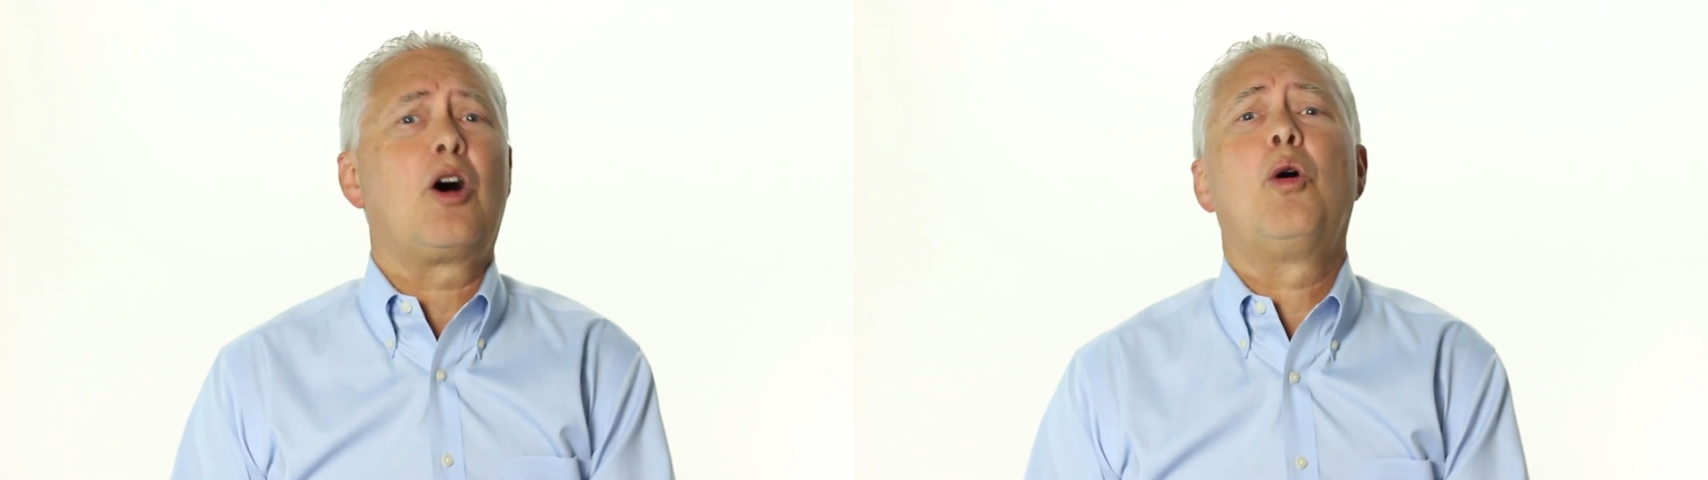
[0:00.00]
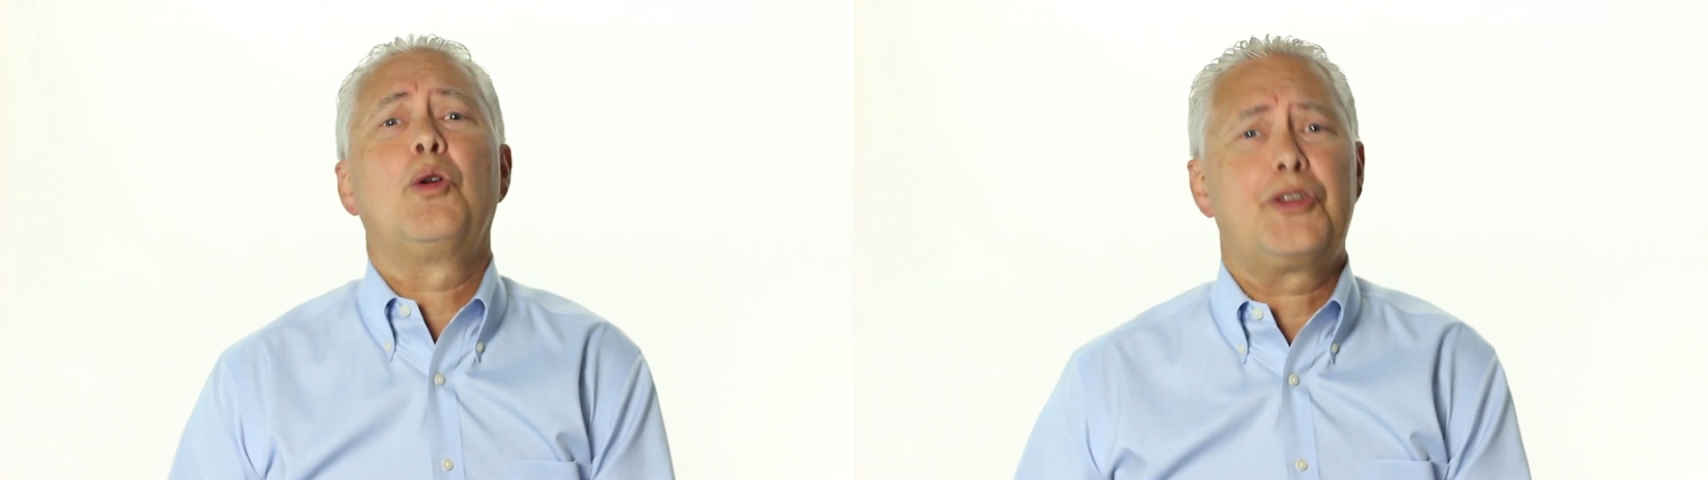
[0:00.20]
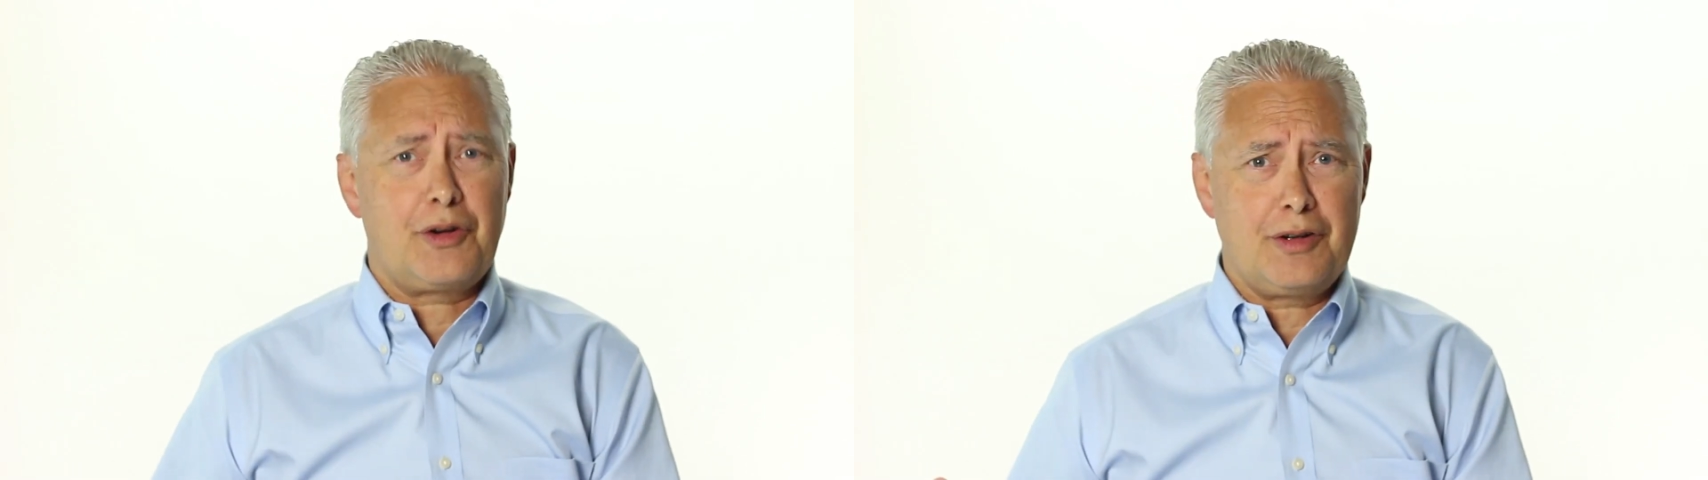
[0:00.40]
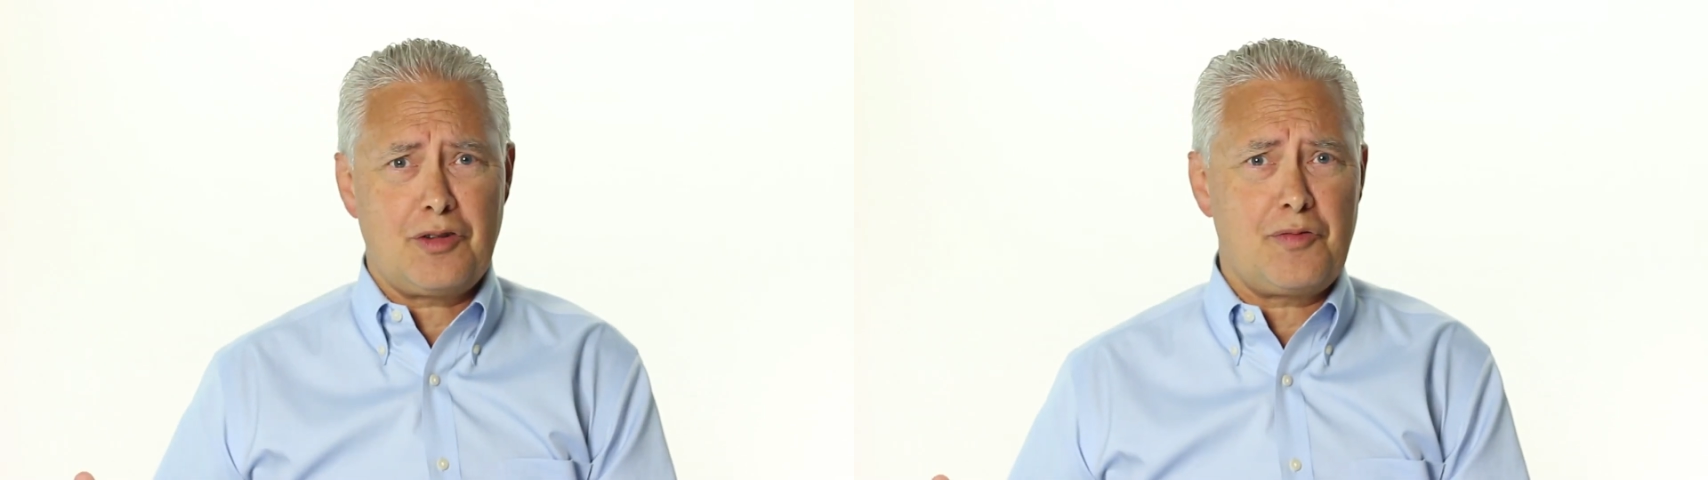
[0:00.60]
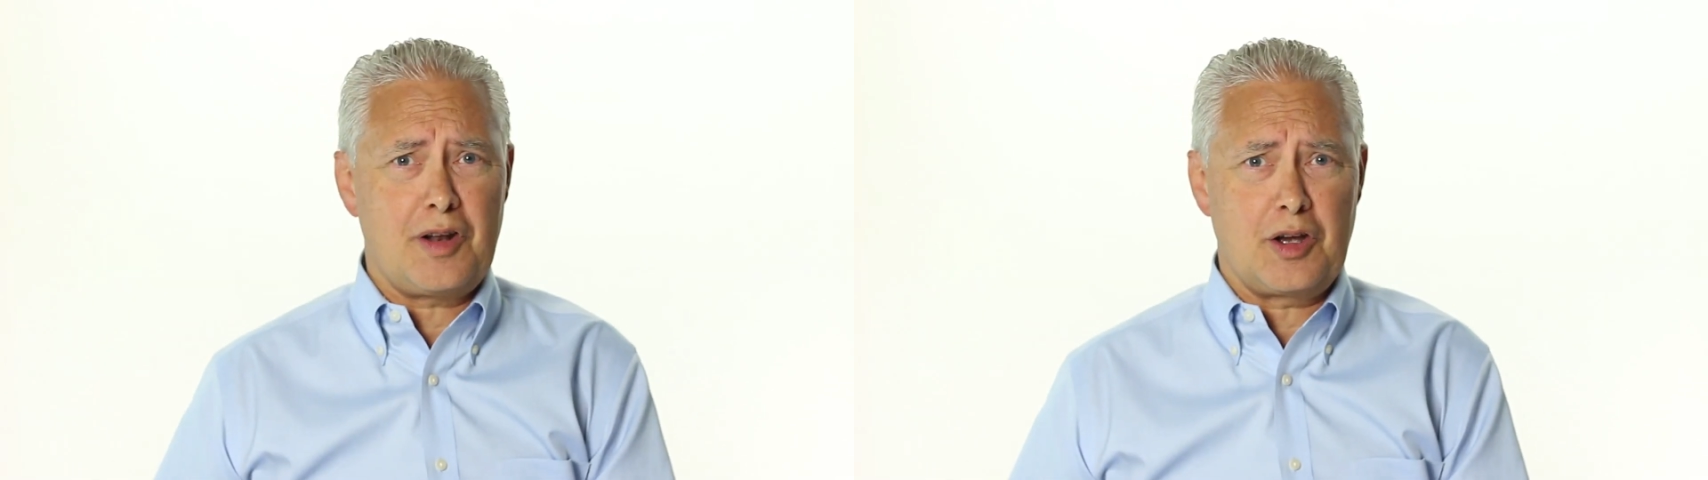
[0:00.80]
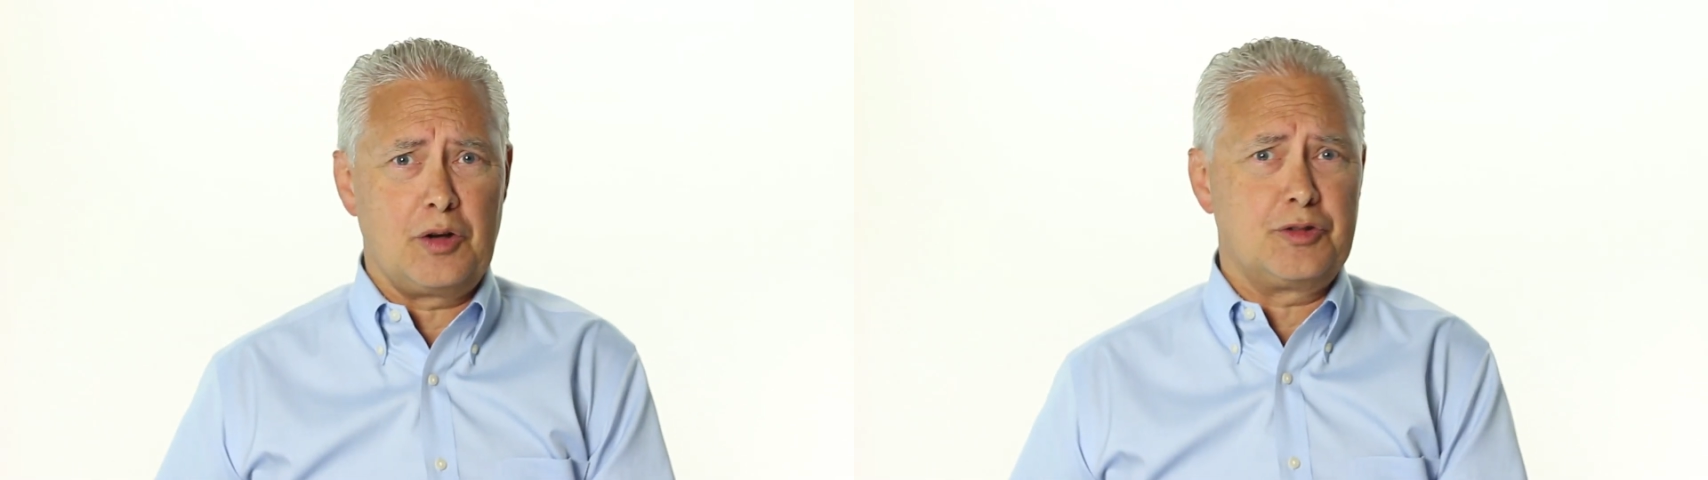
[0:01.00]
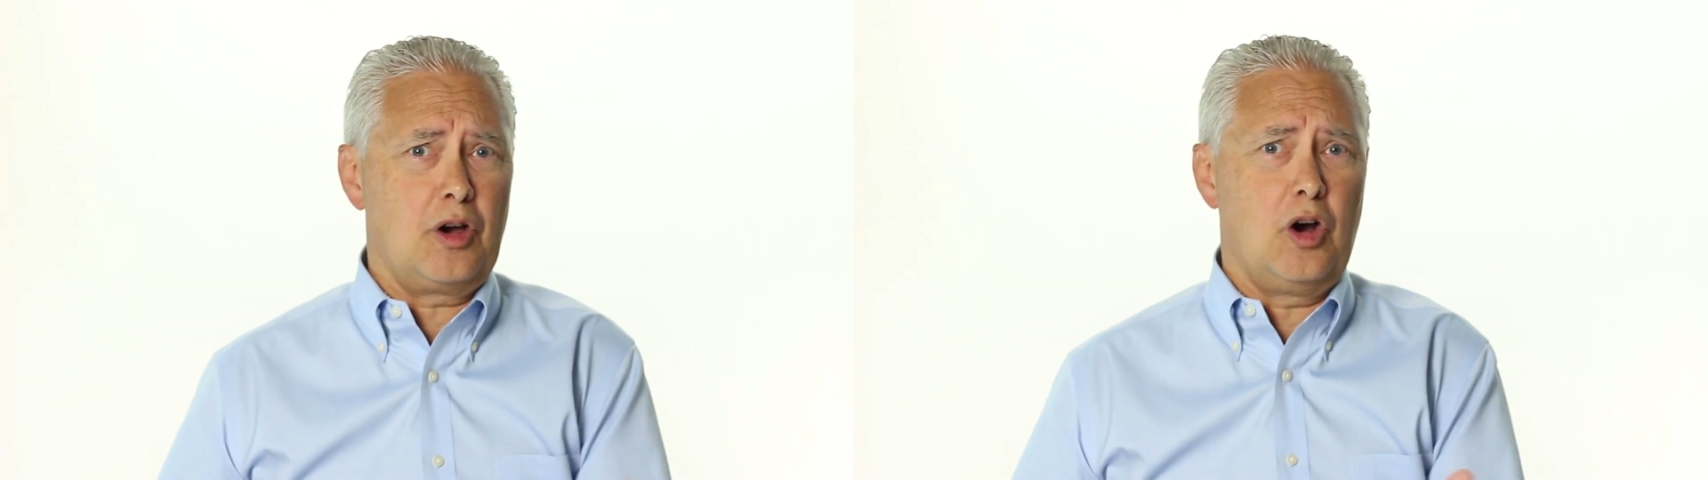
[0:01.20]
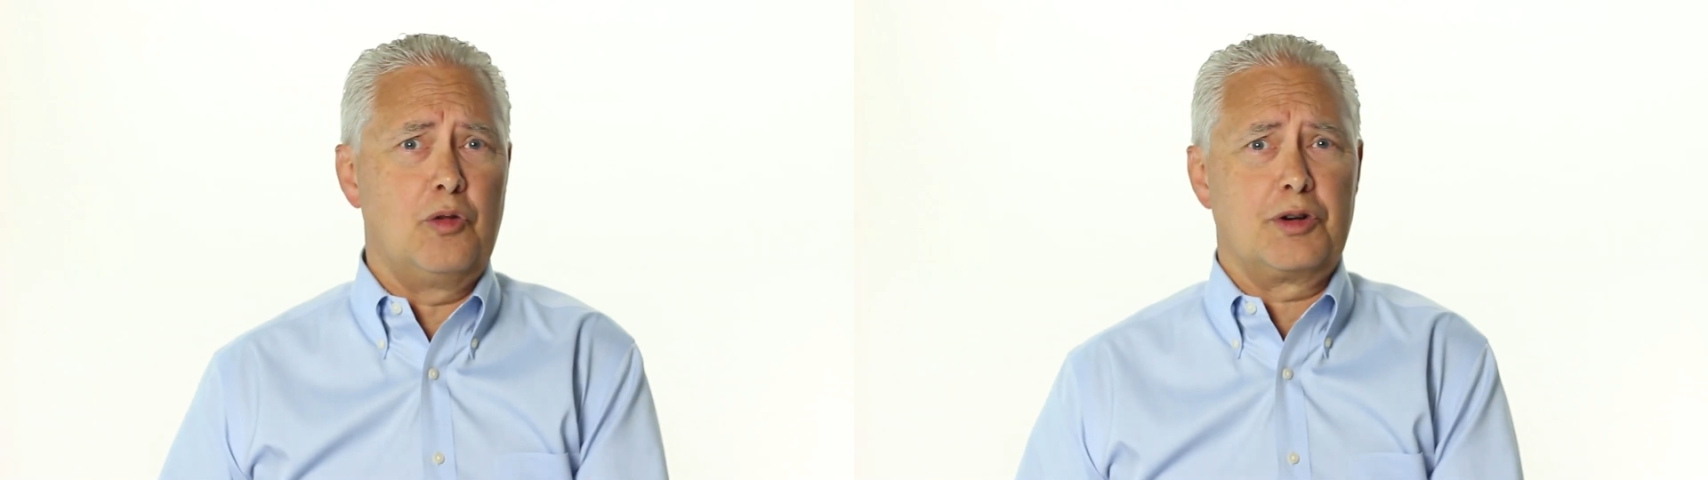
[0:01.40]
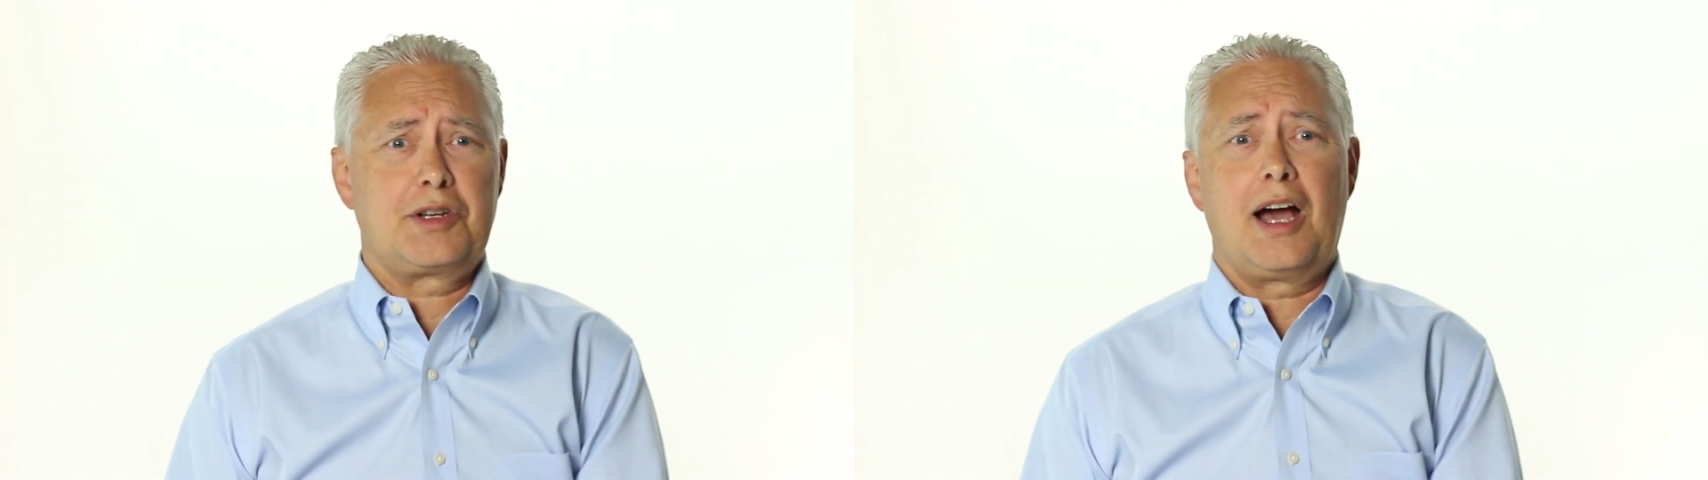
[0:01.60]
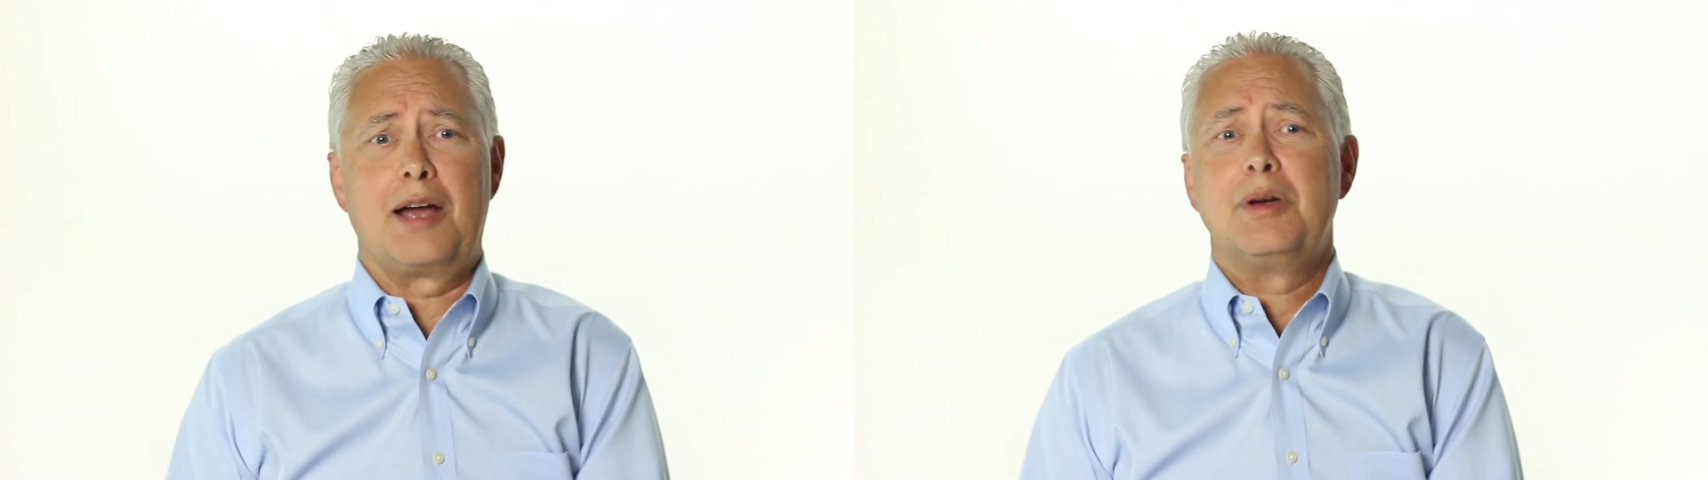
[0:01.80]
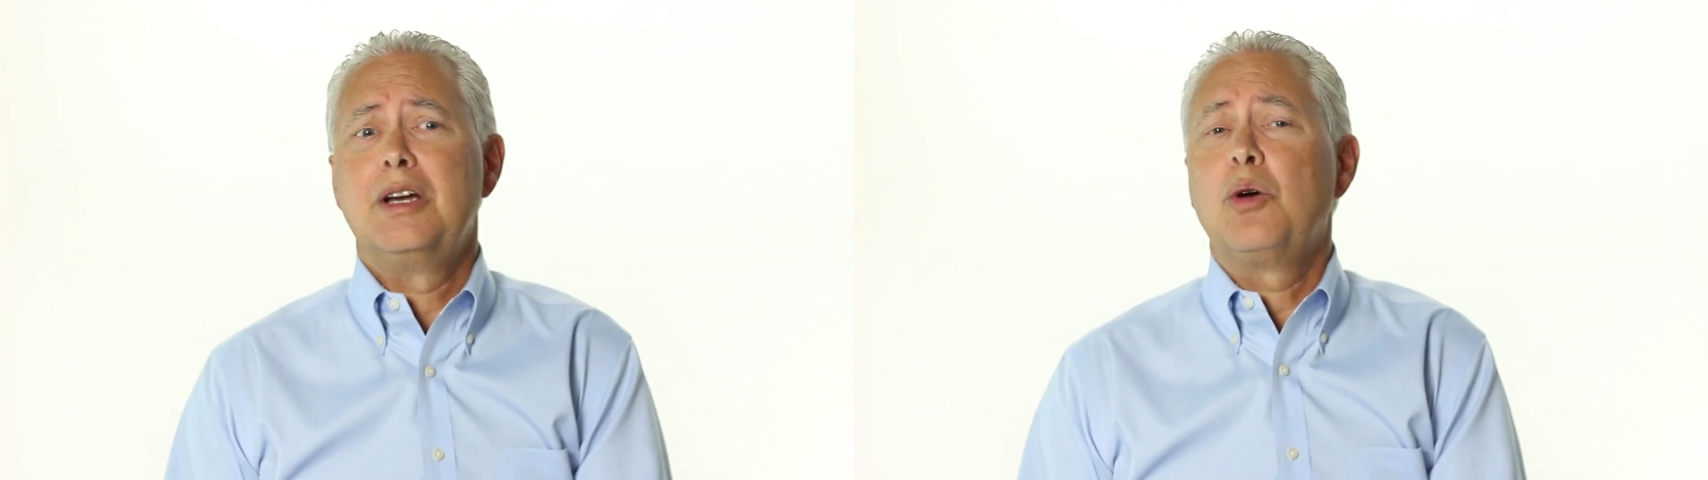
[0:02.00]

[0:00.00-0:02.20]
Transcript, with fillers: a whole series of videos over time.